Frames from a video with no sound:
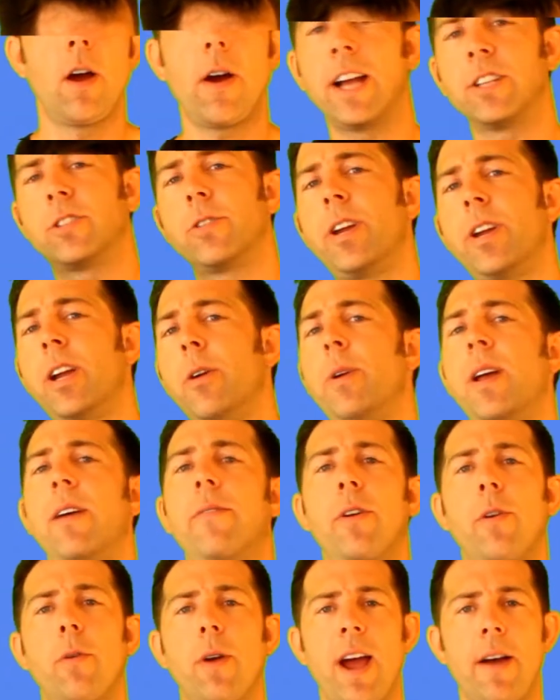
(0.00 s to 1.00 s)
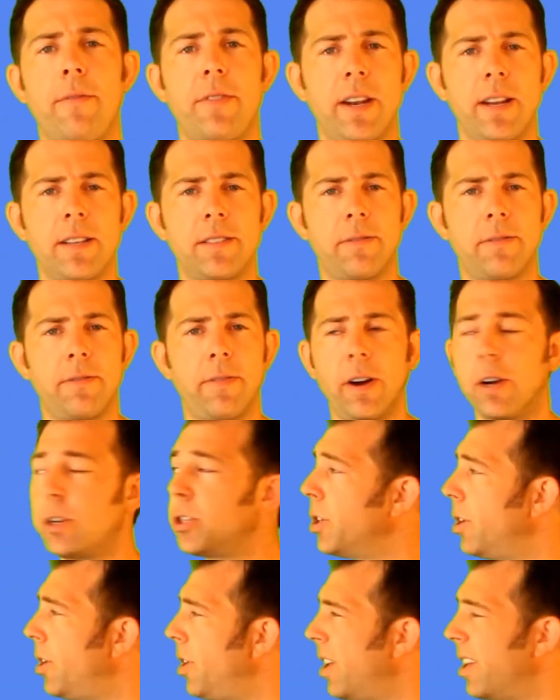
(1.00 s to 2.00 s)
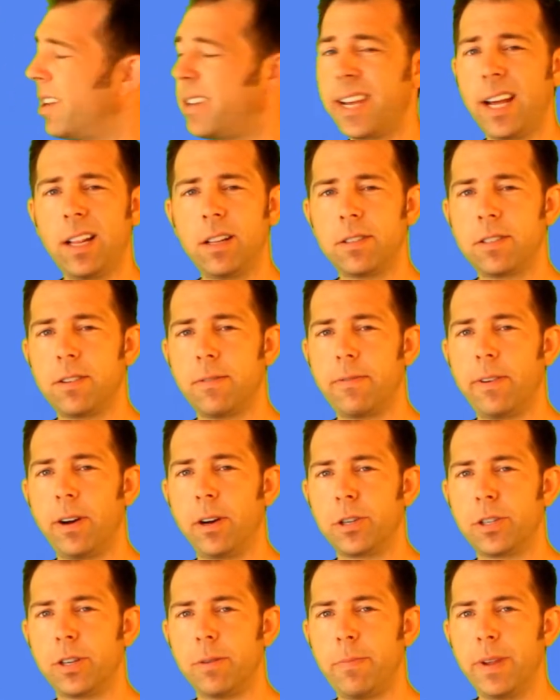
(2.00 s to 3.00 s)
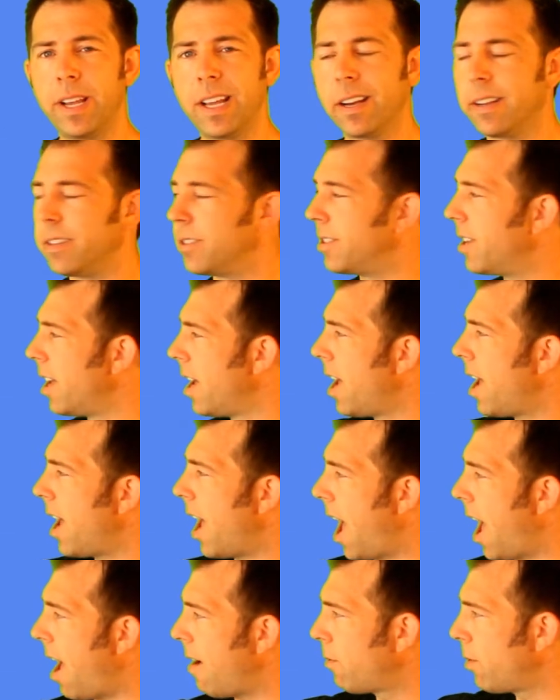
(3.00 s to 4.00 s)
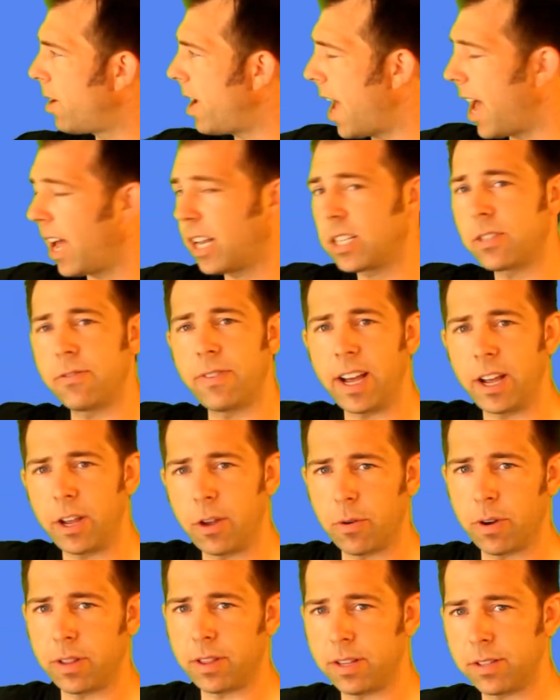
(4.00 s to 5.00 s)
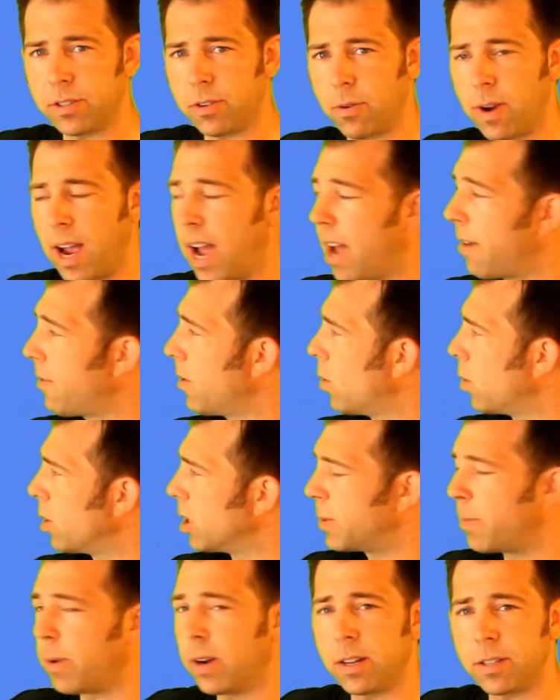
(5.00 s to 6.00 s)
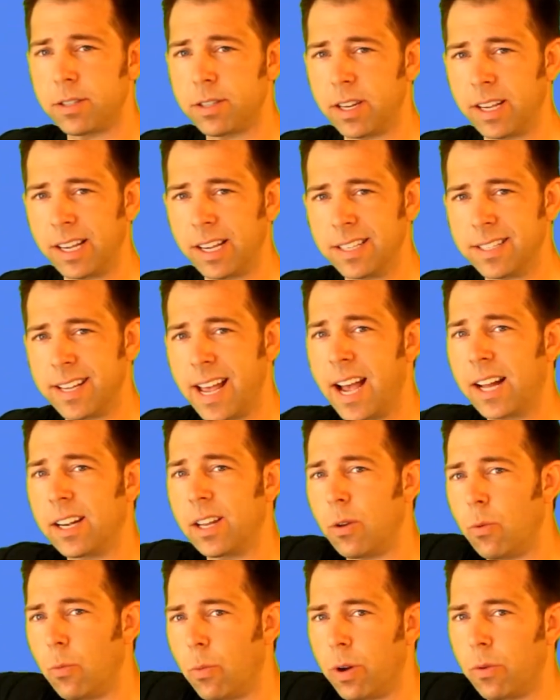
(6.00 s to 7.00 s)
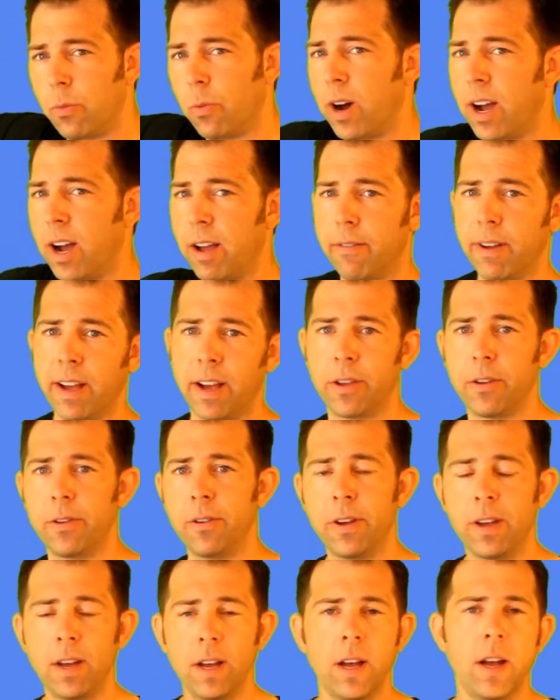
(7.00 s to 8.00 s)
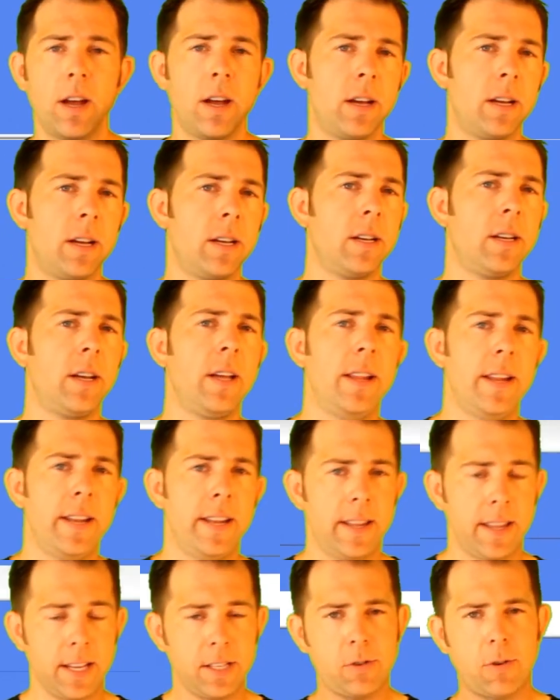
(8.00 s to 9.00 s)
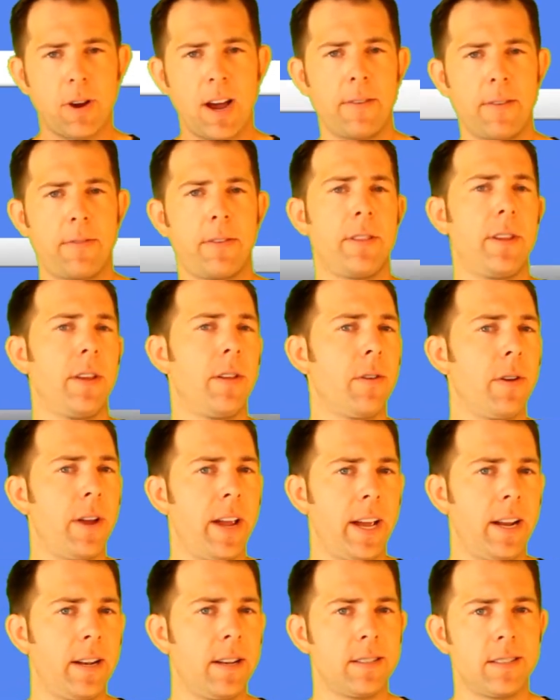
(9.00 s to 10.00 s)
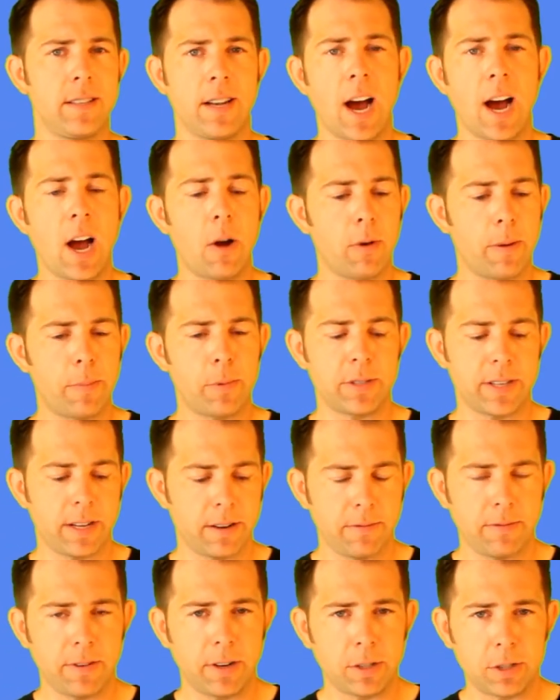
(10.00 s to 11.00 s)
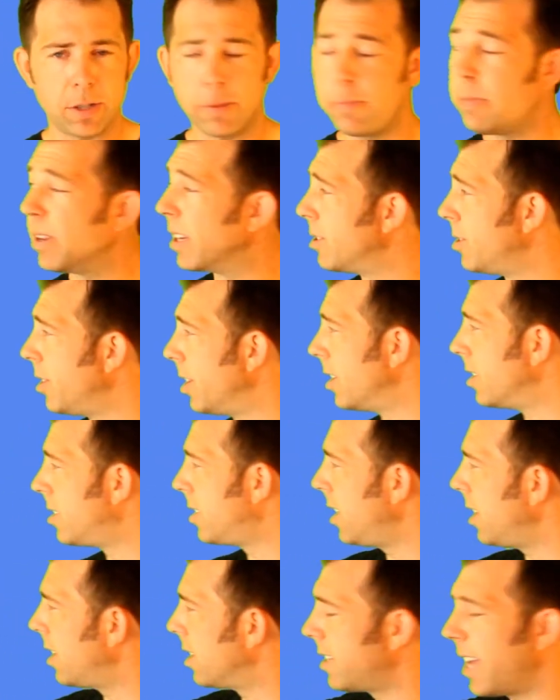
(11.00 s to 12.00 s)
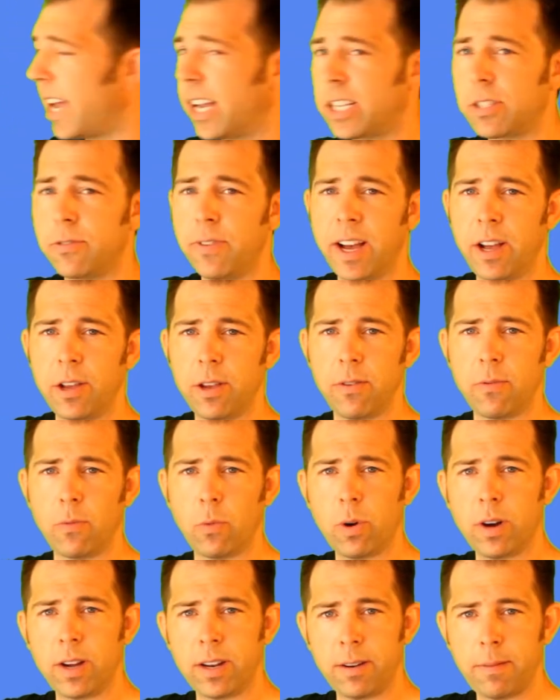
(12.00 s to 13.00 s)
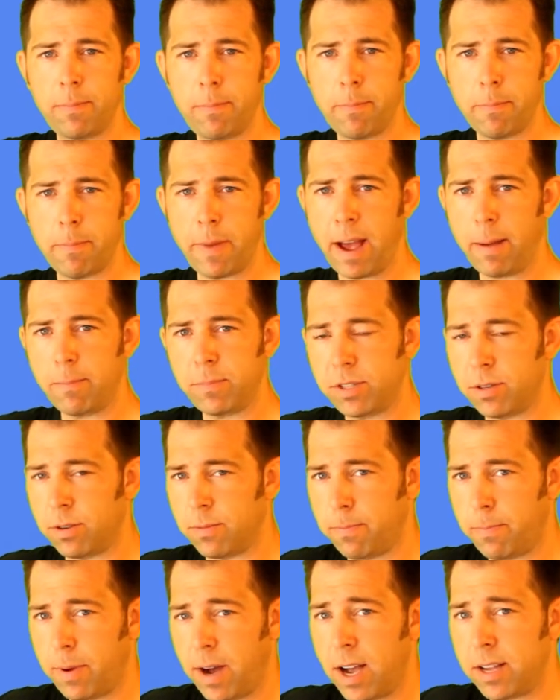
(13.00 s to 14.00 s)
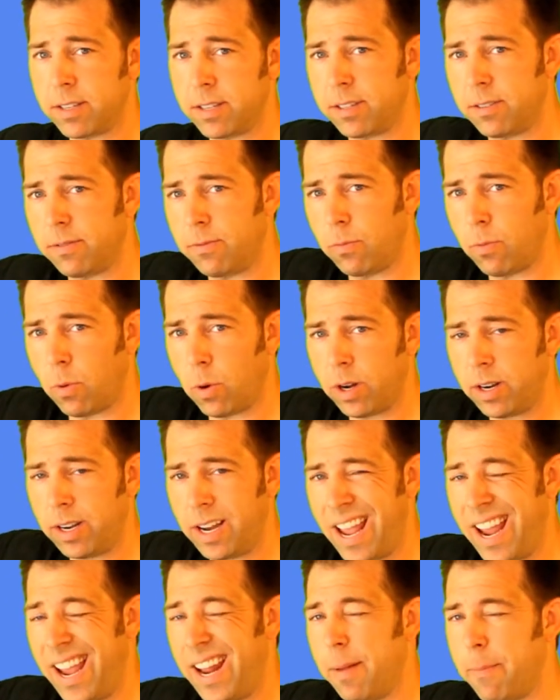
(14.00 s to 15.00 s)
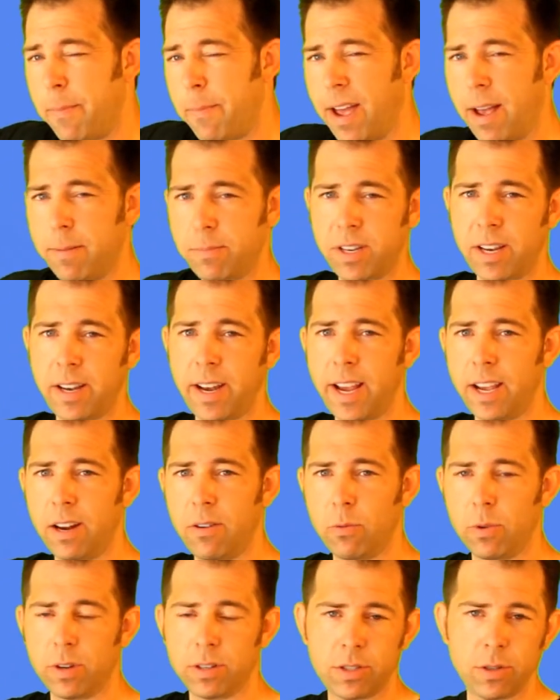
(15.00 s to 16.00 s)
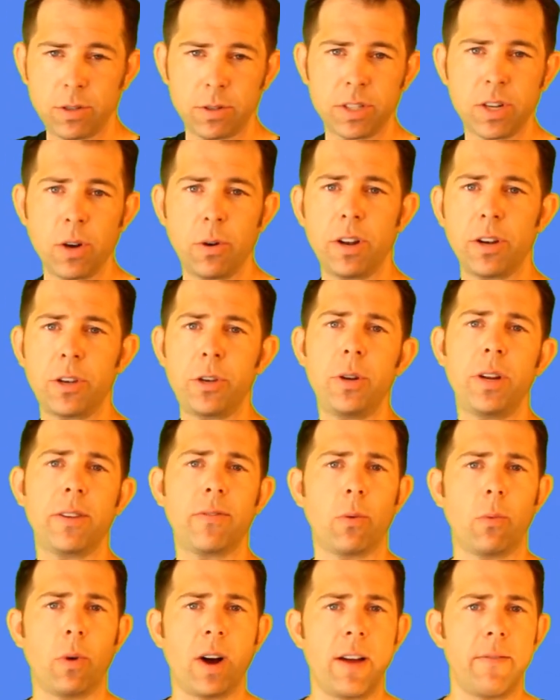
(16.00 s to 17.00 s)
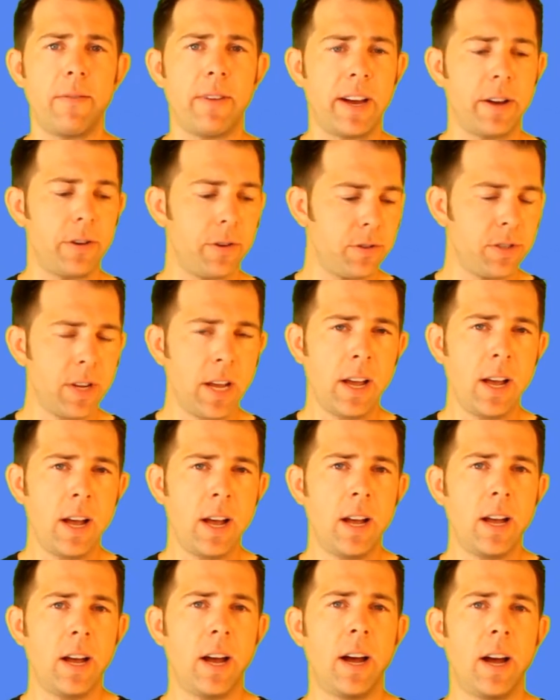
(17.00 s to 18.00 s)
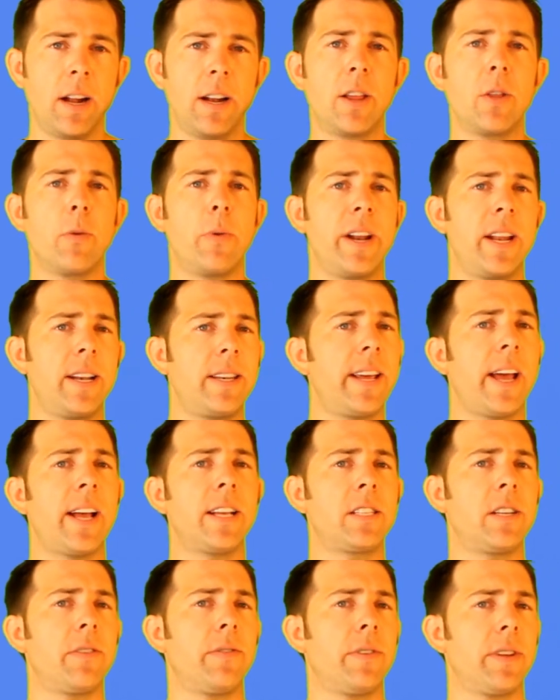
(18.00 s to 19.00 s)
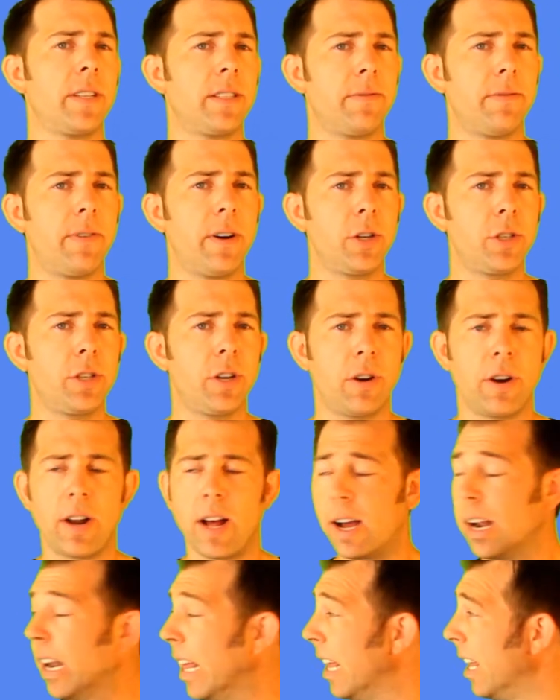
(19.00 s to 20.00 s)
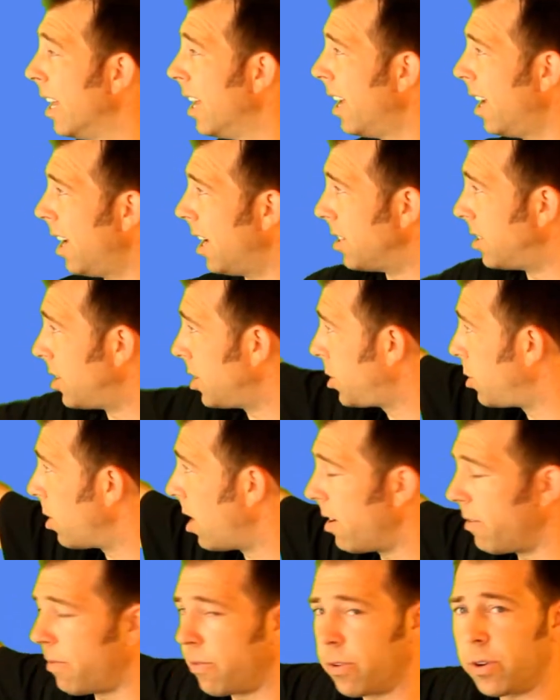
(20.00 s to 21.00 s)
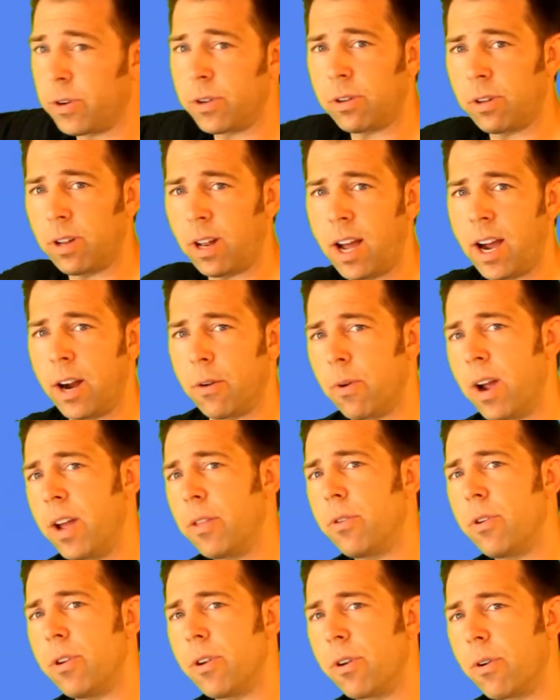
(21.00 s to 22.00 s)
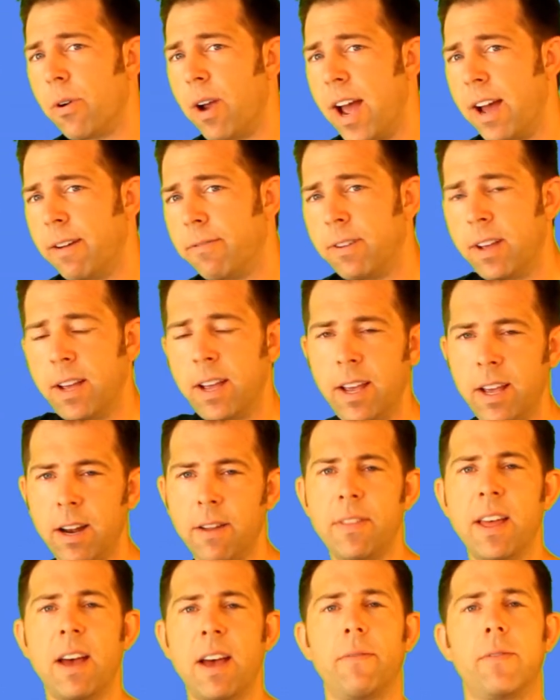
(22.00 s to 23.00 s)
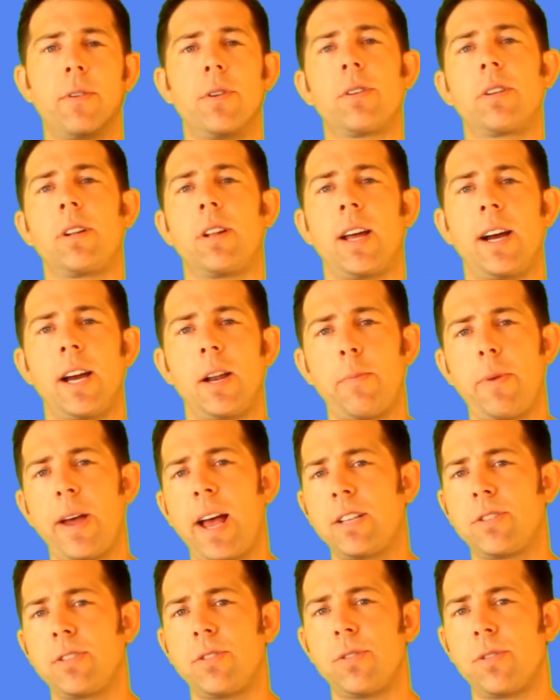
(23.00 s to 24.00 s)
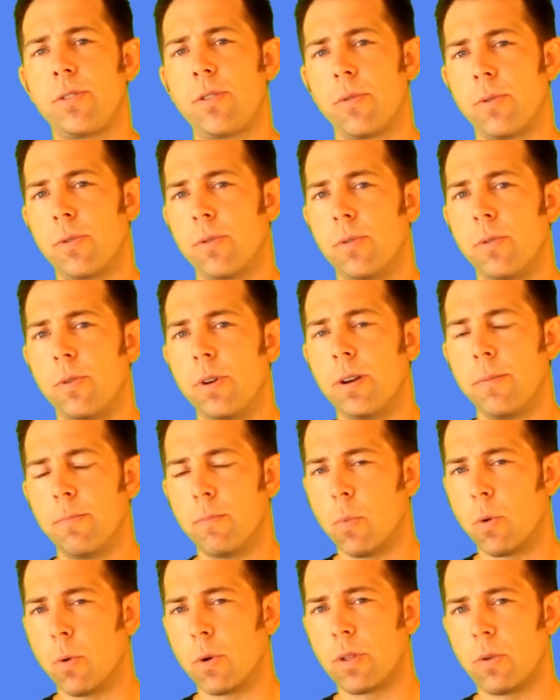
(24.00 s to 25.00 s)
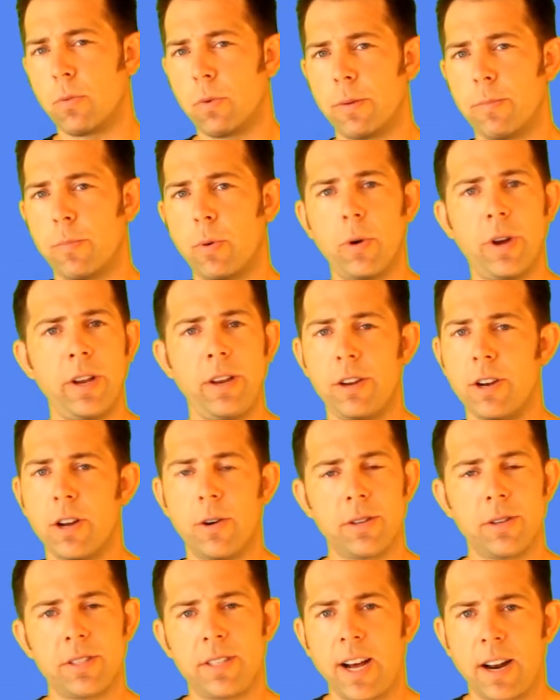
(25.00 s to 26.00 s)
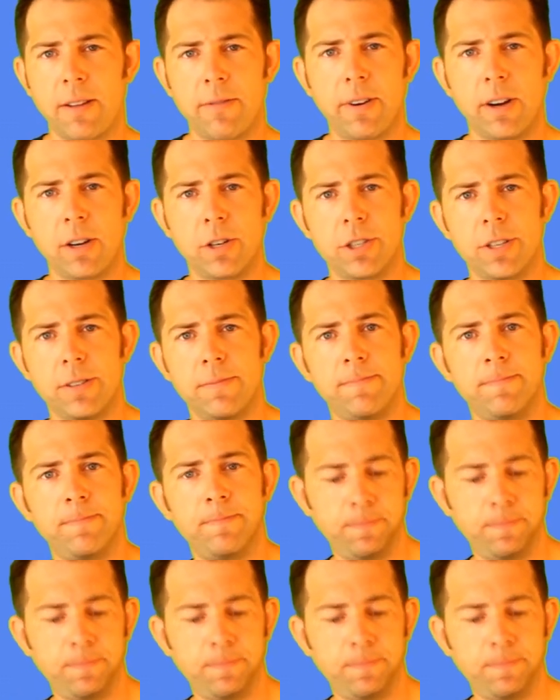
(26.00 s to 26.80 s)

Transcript: Alright, so here we have a graph that is a function. You can tell it's a function because every x value on this graph corresponds to exactly one y value. This graph, on the other hand, does not represent a function because you can see this x value of 1 maps to a positive 1 and it maps to negative 1. So it's going to two different y values. Uh, another way to test if it's a function or not is just draw a vertical line right through your graph. And if that vertical line passes through more than one point, you know it's not a function.